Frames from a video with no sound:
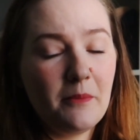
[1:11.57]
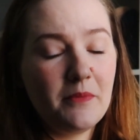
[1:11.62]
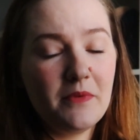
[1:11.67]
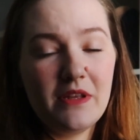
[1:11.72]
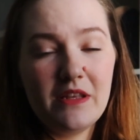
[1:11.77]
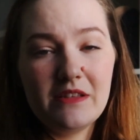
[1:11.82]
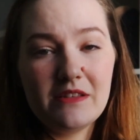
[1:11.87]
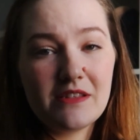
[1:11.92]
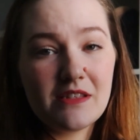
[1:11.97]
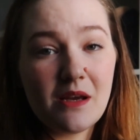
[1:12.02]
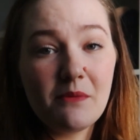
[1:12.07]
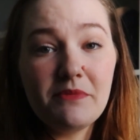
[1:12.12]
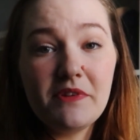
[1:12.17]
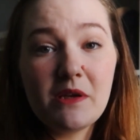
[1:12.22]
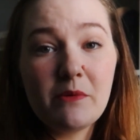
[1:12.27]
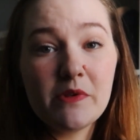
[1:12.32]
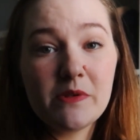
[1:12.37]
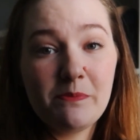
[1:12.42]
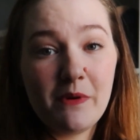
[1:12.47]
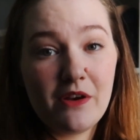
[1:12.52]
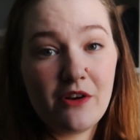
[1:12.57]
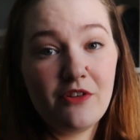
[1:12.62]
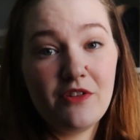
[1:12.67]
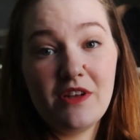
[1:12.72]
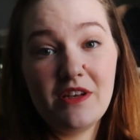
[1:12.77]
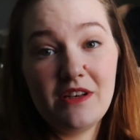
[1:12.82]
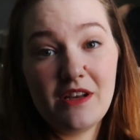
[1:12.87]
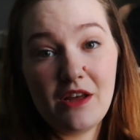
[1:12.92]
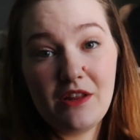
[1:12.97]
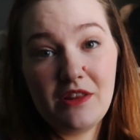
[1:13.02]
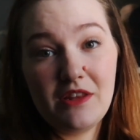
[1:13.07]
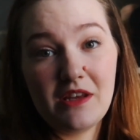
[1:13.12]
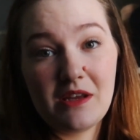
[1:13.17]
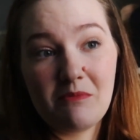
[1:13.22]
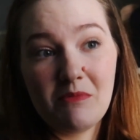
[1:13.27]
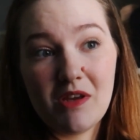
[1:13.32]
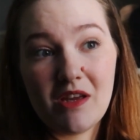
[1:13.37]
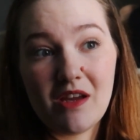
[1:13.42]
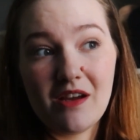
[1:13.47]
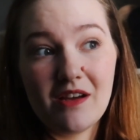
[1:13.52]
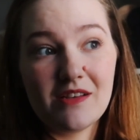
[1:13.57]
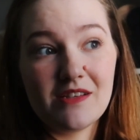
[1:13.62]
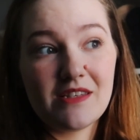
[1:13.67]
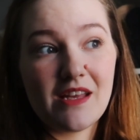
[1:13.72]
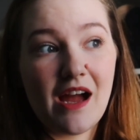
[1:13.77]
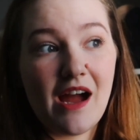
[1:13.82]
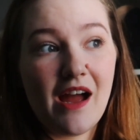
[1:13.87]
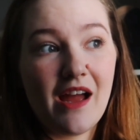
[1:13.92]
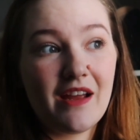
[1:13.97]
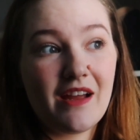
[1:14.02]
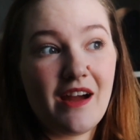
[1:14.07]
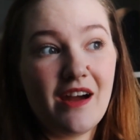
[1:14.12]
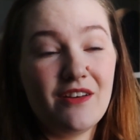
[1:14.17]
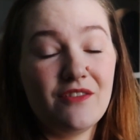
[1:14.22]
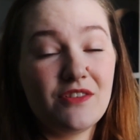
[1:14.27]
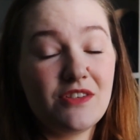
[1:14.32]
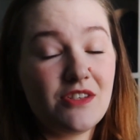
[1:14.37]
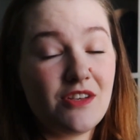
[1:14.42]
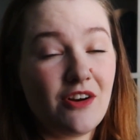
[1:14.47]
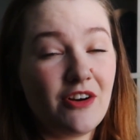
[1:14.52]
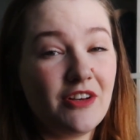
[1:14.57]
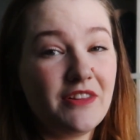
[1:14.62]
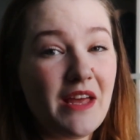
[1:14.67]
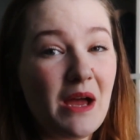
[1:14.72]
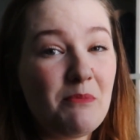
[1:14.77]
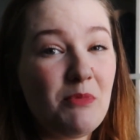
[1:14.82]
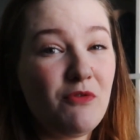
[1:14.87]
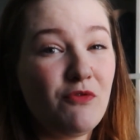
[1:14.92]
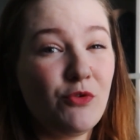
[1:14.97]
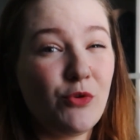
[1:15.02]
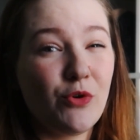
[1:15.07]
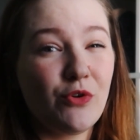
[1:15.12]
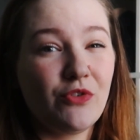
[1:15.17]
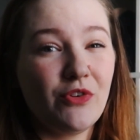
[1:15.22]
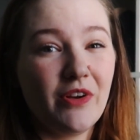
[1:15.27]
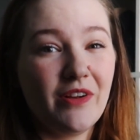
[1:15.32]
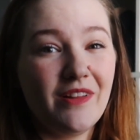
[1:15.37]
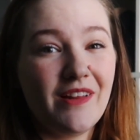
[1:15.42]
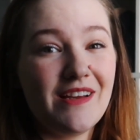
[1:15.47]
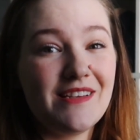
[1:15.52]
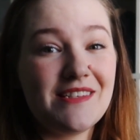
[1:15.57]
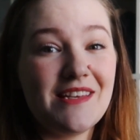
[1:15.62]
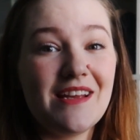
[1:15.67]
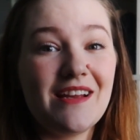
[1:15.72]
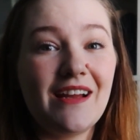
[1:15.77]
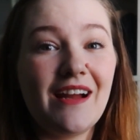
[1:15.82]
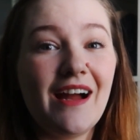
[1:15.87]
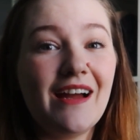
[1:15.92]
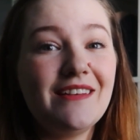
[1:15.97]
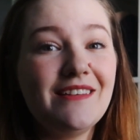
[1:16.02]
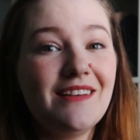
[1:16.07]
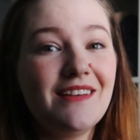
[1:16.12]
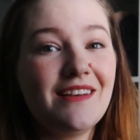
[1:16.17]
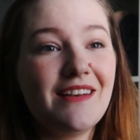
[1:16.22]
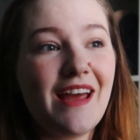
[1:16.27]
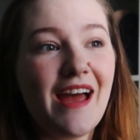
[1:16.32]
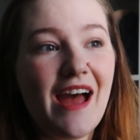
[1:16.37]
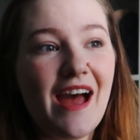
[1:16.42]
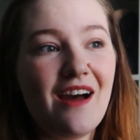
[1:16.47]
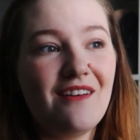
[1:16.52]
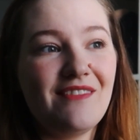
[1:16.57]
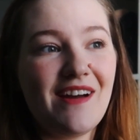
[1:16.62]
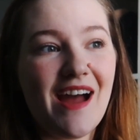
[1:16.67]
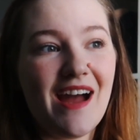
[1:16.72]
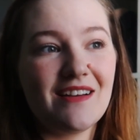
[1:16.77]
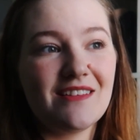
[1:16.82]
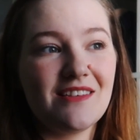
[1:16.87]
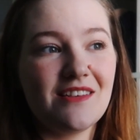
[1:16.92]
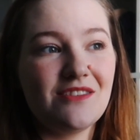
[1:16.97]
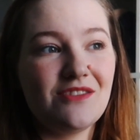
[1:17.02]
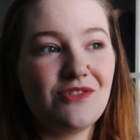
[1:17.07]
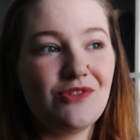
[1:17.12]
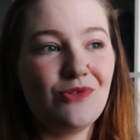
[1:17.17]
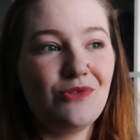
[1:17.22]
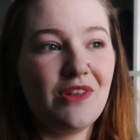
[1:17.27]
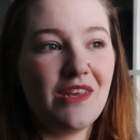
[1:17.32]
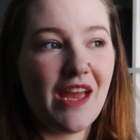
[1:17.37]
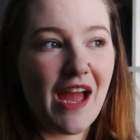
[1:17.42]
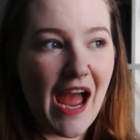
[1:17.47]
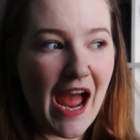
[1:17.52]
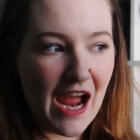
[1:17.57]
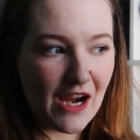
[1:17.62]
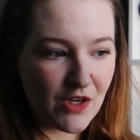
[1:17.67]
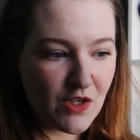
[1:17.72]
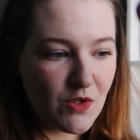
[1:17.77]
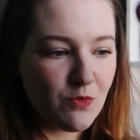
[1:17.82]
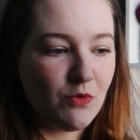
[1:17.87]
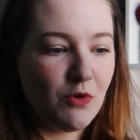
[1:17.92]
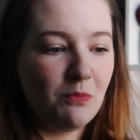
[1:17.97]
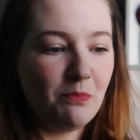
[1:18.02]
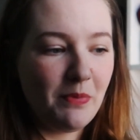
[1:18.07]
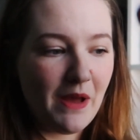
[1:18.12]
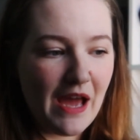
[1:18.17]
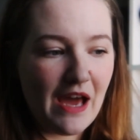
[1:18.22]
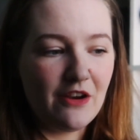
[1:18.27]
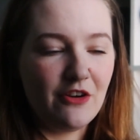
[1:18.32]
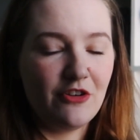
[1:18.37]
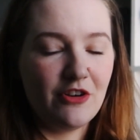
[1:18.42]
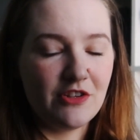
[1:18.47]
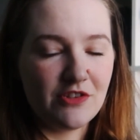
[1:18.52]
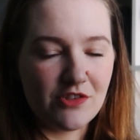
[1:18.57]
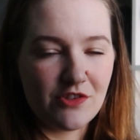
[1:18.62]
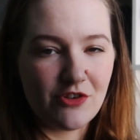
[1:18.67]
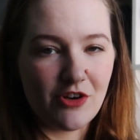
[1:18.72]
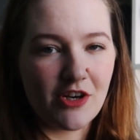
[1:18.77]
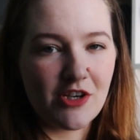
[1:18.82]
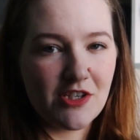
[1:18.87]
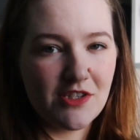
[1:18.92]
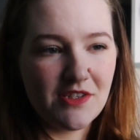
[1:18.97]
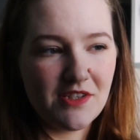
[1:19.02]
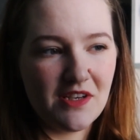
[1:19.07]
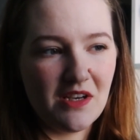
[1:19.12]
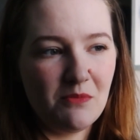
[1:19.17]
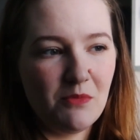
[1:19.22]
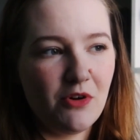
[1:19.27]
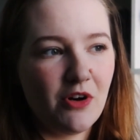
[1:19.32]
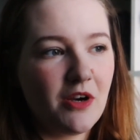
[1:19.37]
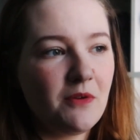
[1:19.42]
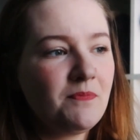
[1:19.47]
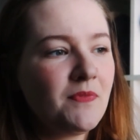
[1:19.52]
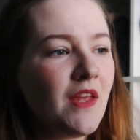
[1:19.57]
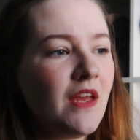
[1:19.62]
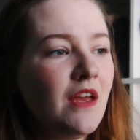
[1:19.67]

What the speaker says: something was better than nothing, because I kind of started that before realizing I didn't have access to the actual pattern instructions anymore.